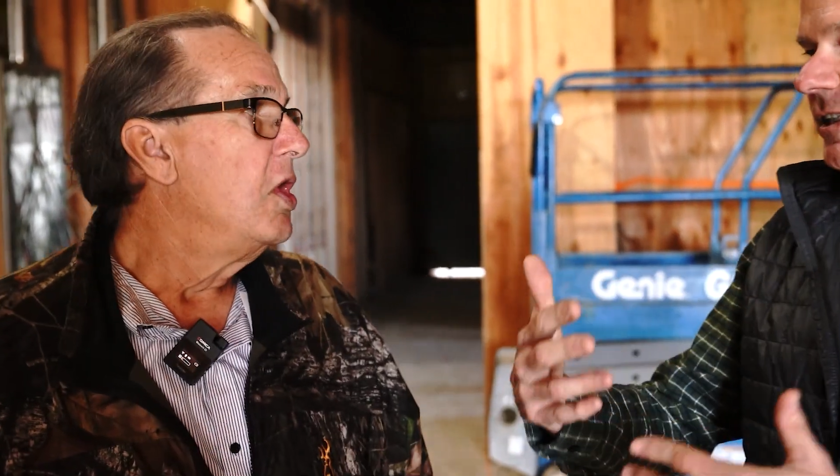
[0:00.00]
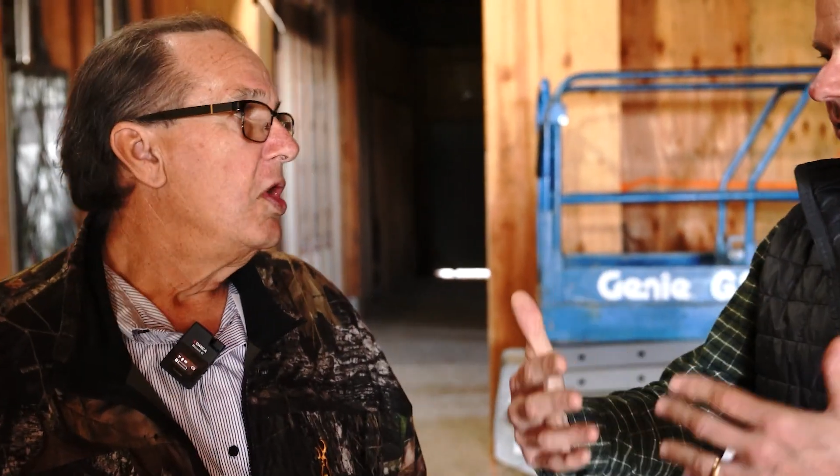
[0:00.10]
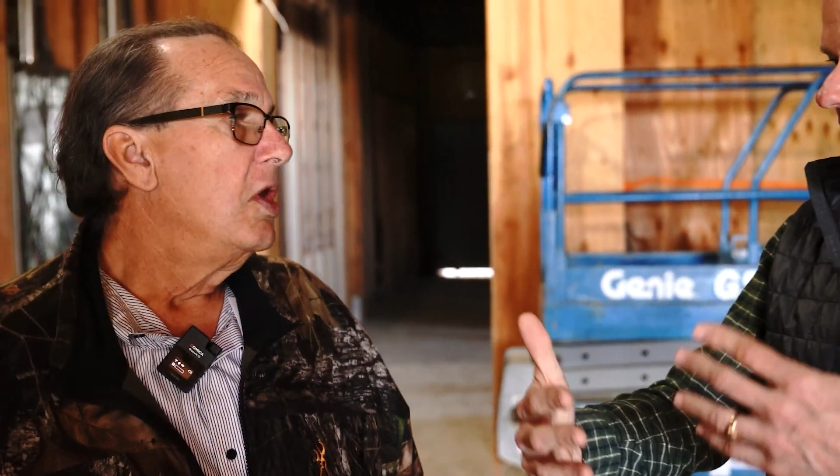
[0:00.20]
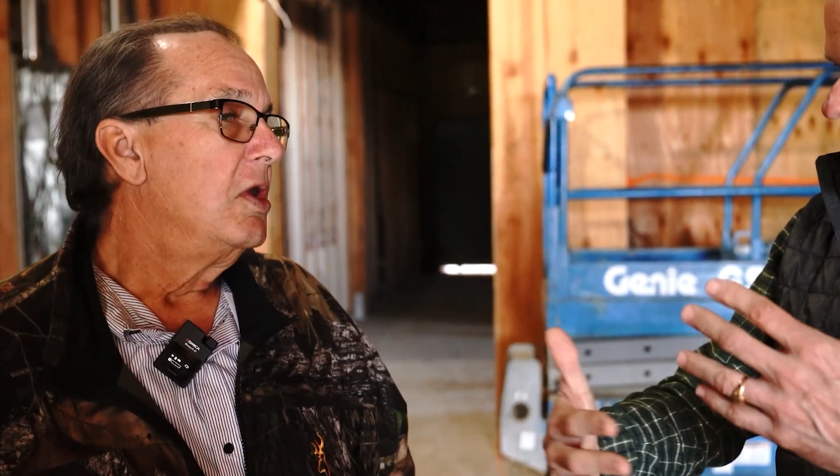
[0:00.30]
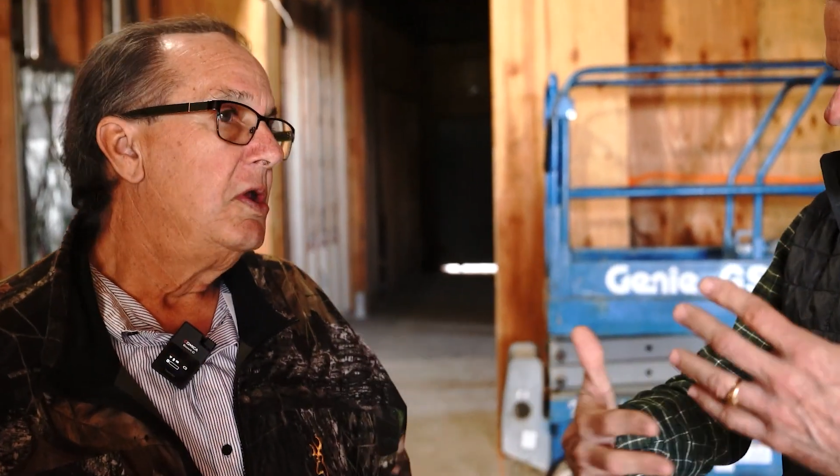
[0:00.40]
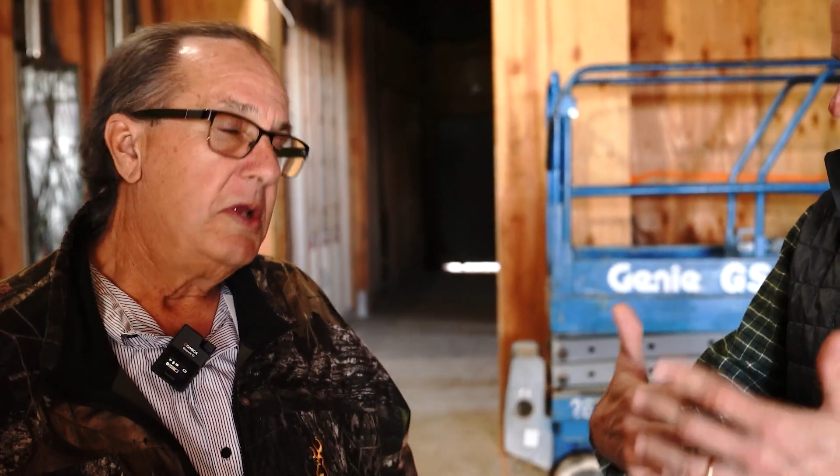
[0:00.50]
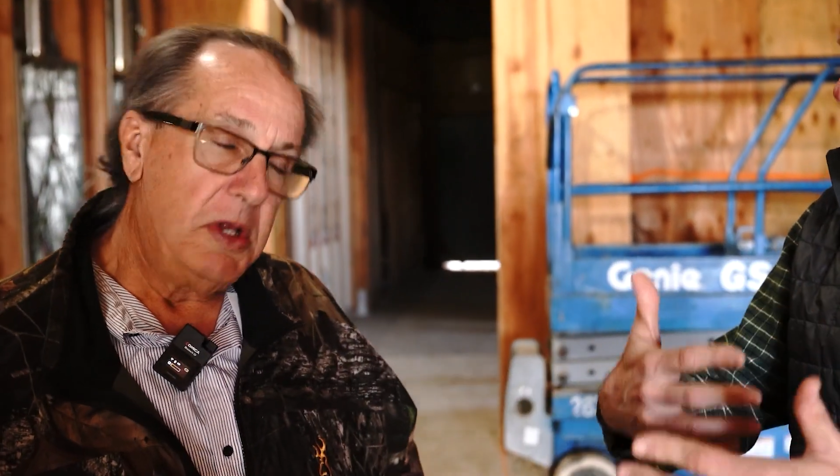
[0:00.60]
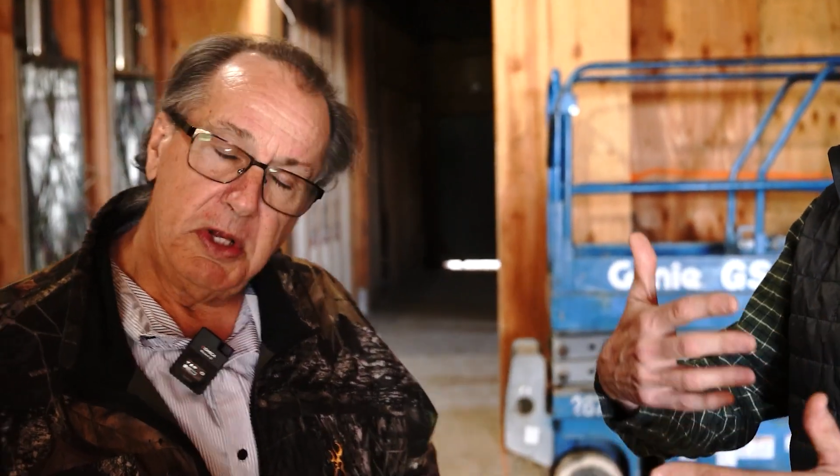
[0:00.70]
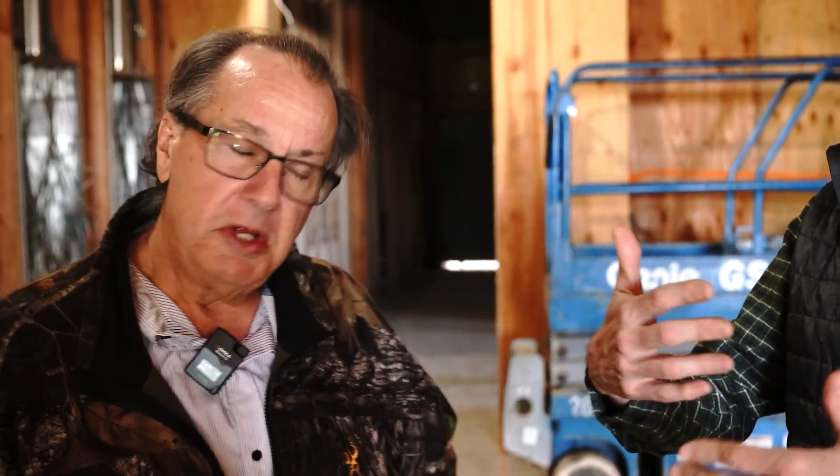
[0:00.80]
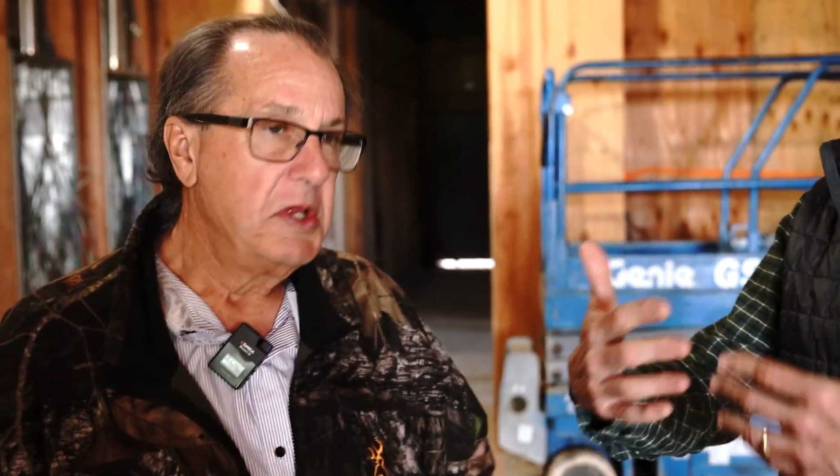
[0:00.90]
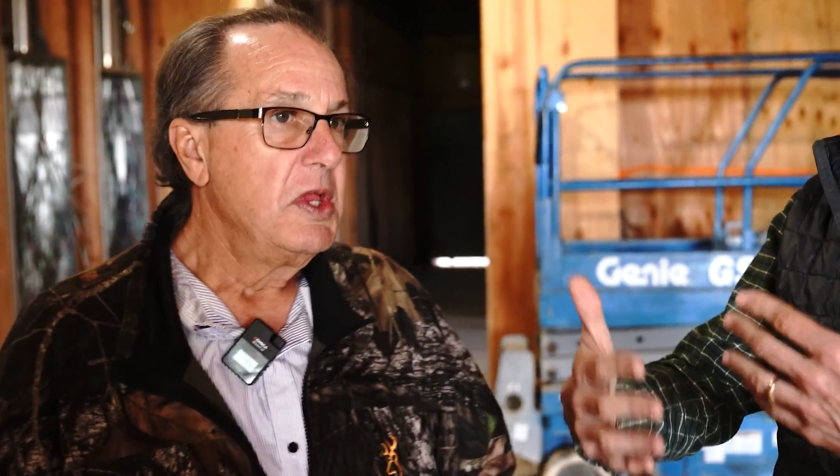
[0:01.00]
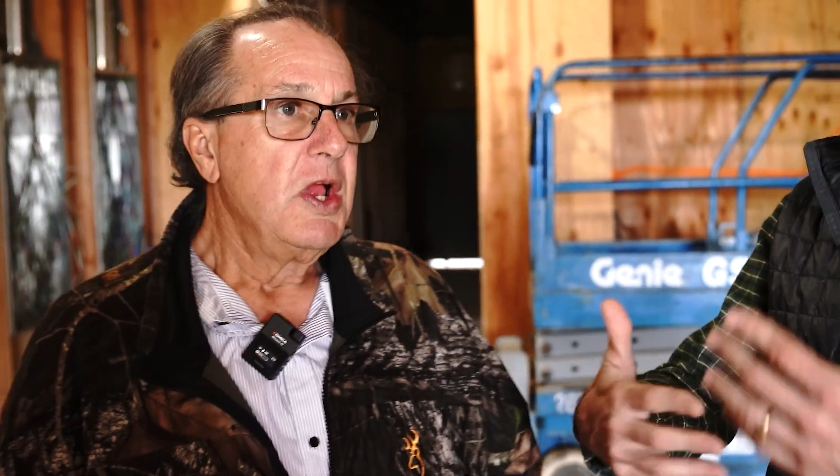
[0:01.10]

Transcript: to give it the depth and the